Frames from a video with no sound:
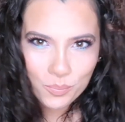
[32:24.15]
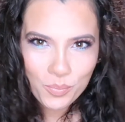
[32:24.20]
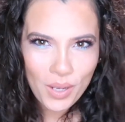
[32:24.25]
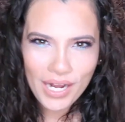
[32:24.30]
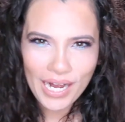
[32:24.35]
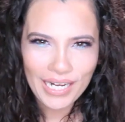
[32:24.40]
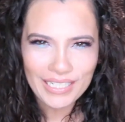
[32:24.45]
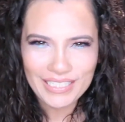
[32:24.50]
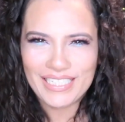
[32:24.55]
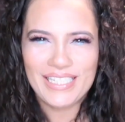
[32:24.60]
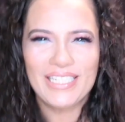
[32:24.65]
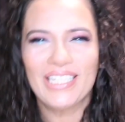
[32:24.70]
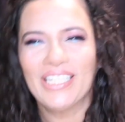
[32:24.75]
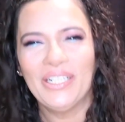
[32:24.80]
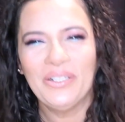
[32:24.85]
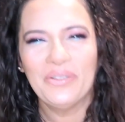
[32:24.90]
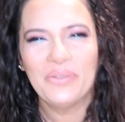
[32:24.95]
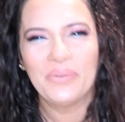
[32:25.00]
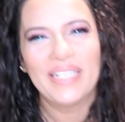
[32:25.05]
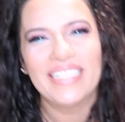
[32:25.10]
but i just
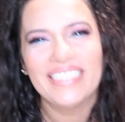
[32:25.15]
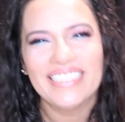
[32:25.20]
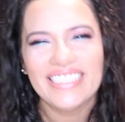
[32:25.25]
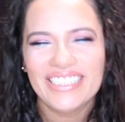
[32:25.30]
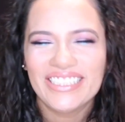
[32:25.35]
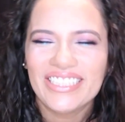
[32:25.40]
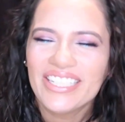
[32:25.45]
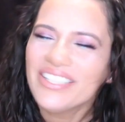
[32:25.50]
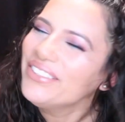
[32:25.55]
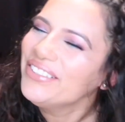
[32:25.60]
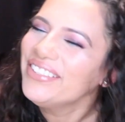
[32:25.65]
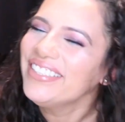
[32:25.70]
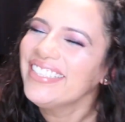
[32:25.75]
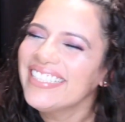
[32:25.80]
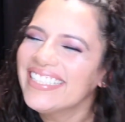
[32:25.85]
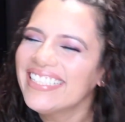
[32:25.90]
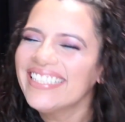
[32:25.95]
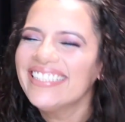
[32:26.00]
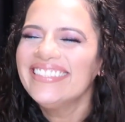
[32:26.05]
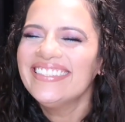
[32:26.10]
couldn't wait to show
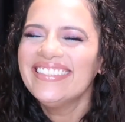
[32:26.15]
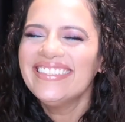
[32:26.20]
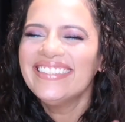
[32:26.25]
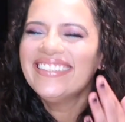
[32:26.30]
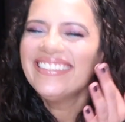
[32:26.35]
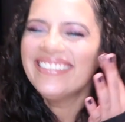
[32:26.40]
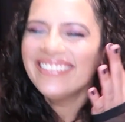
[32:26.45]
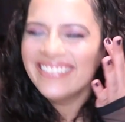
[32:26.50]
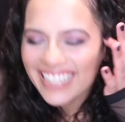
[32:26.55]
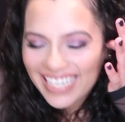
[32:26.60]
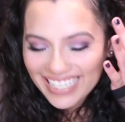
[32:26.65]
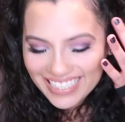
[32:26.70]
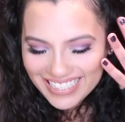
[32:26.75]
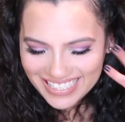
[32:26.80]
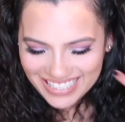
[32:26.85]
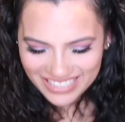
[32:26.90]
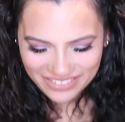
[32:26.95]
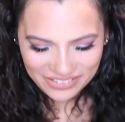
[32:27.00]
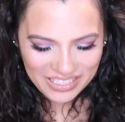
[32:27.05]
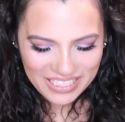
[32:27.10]
you as
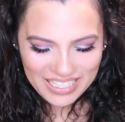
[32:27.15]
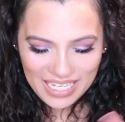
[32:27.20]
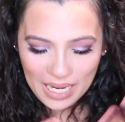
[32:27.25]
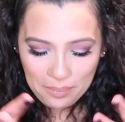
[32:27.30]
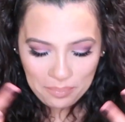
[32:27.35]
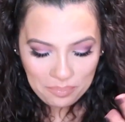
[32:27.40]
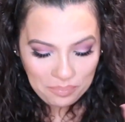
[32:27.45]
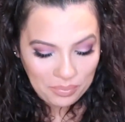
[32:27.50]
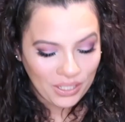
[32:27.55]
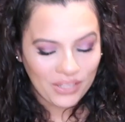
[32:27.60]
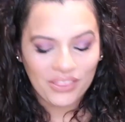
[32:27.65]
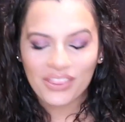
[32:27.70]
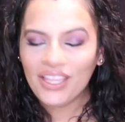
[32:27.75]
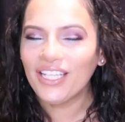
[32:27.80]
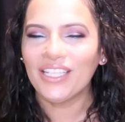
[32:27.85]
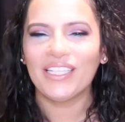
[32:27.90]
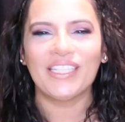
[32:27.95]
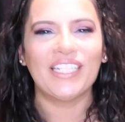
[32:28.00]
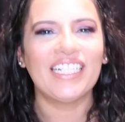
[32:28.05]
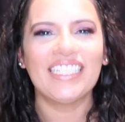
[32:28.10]
soon as i put
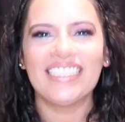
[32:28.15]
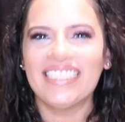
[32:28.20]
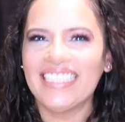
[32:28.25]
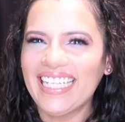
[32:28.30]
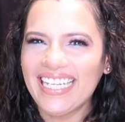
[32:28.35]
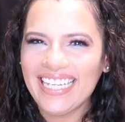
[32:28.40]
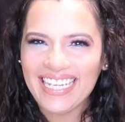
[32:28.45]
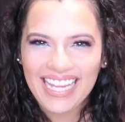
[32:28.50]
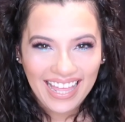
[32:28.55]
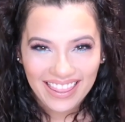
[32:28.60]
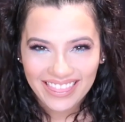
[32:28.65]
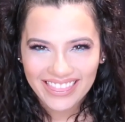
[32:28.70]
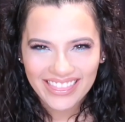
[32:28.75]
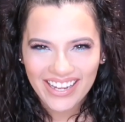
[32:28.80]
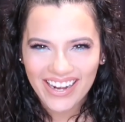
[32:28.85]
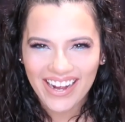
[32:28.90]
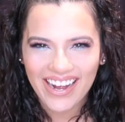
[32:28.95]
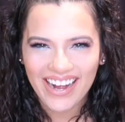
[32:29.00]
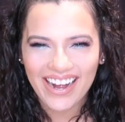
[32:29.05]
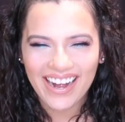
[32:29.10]
the look
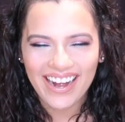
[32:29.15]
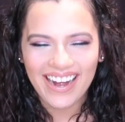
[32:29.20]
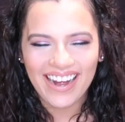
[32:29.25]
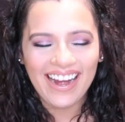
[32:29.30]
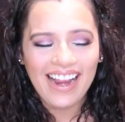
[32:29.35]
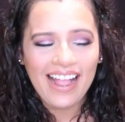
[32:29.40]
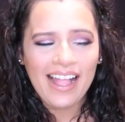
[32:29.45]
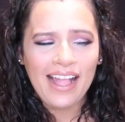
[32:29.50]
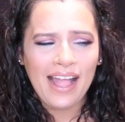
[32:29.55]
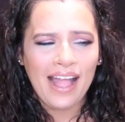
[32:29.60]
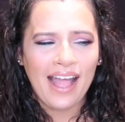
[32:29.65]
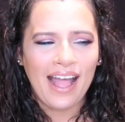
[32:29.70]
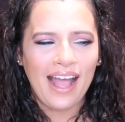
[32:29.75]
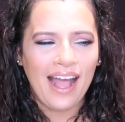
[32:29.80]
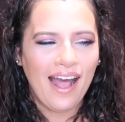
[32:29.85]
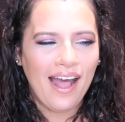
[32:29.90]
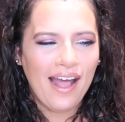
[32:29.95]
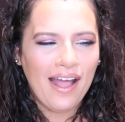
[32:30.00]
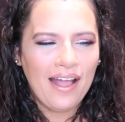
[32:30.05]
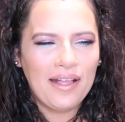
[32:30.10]
together
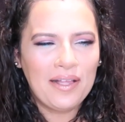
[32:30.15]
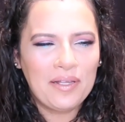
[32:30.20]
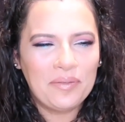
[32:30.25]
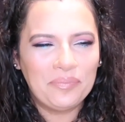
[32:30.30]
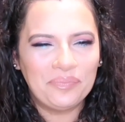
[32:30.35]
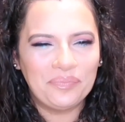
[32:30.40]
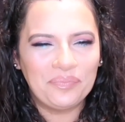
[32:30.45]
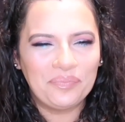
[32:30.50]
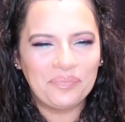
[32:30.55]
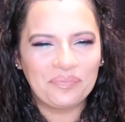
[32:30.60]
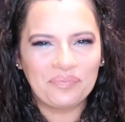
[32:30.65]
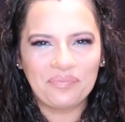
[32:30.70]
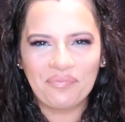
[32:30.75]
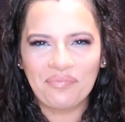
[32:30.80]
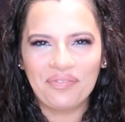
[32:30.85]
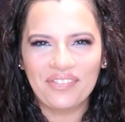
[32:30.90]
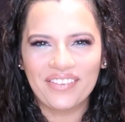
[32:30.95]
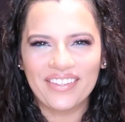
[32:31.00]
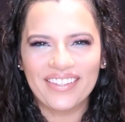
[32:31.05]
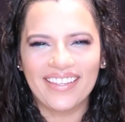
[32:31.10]
um
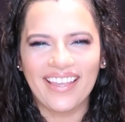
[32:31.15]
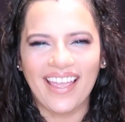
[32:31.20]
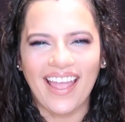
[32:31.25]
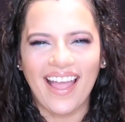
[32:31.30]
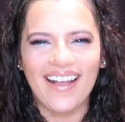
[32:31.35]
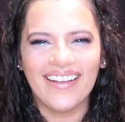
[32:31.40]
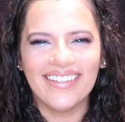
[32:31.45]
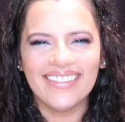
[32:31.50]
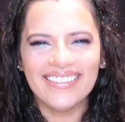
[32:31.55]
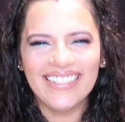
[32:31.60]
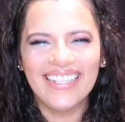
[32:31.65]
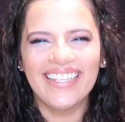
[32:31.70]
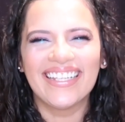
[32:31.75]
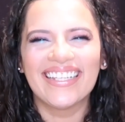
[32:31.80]
yeah